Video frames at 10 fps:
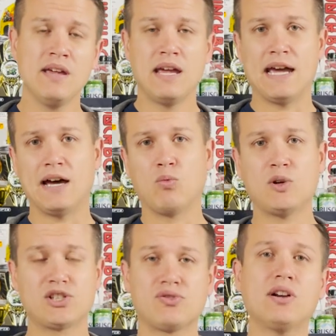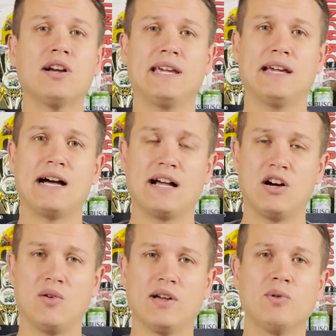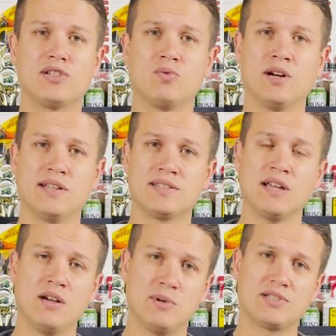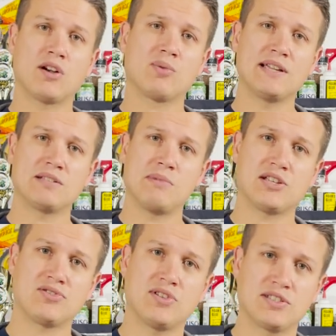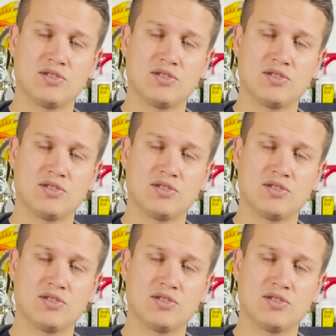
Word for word: And once Trigger King got going, which was, we started racing monster trucks in